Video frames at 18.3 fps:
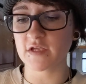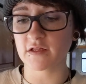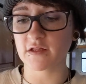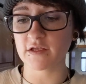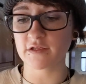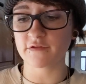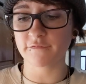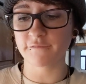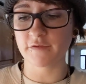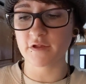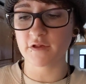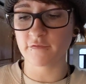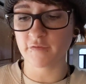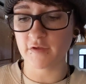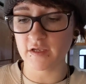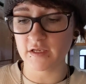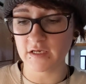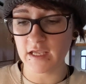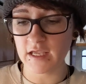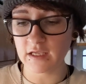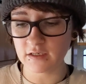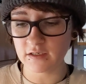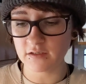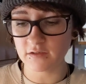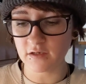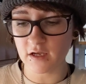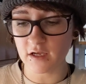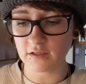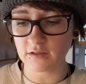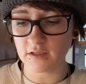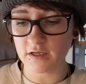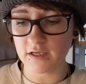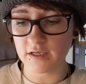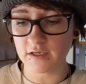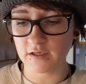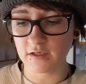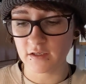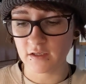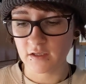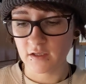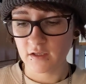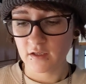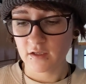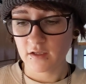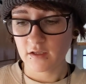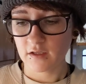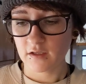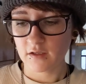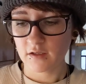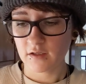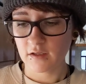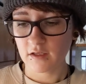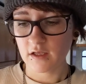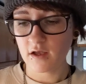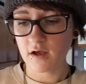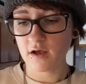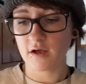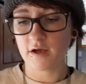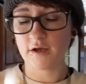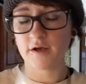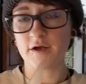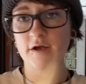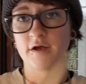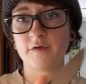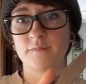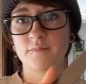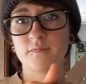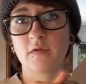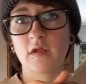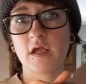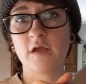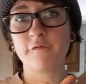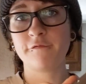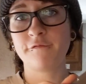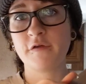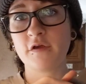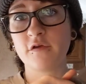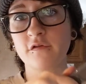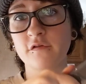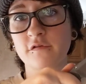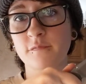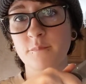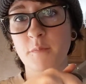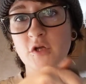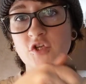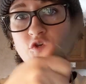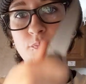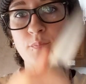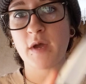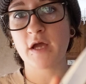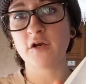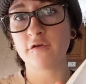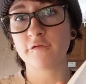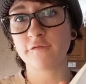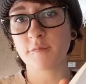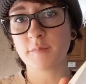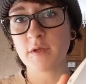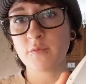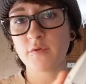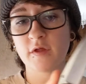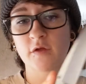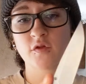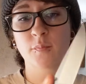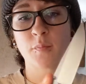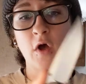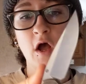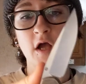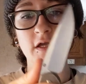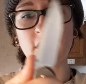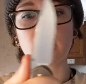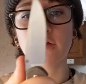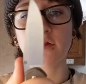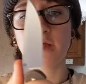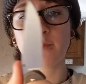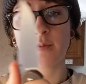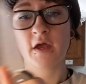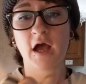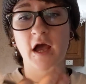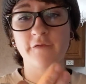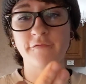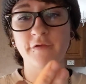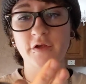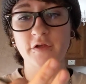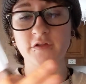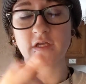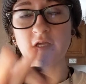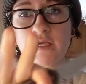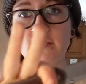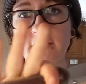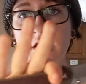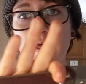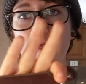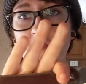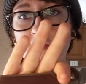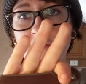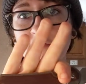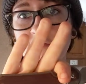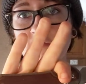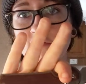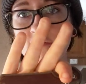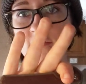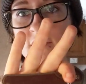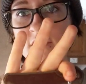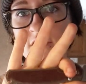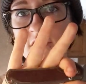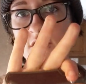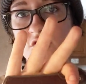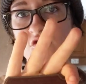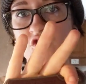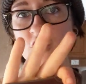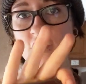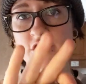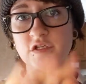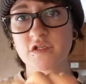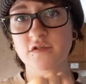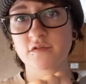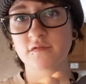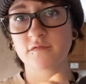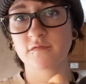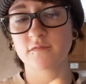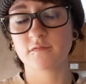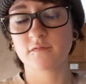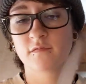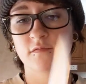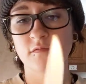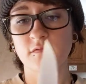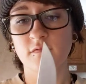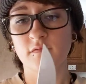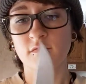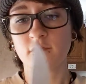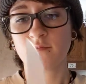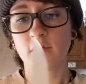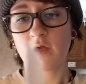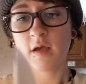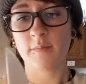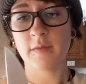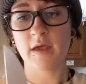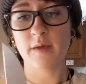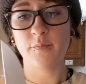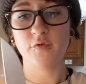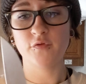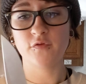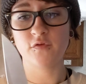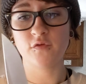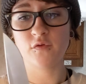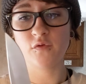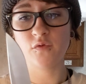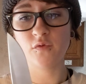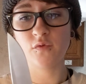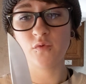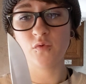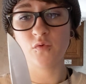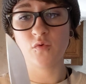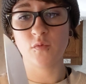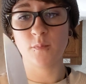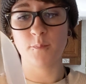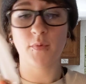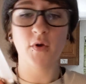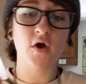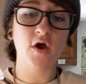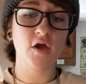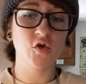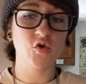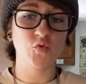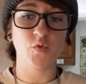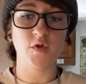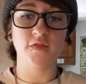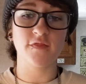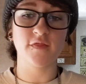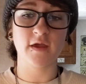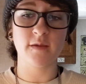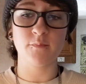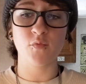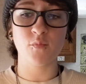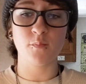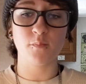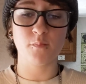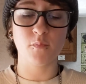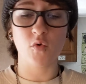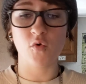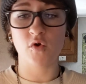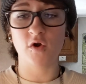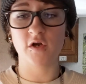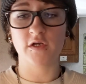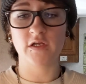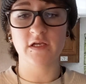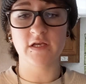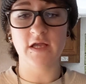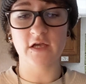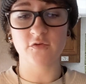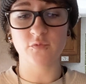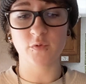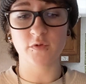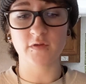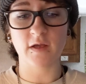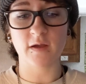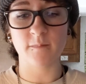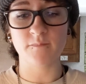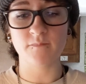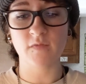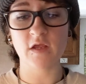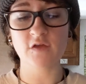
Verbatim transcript: I like the feel of it in hand. I like uh, it feels much better for me without the pocket clip. I feel like the inlays just I'm able to bond with them more and connect with them.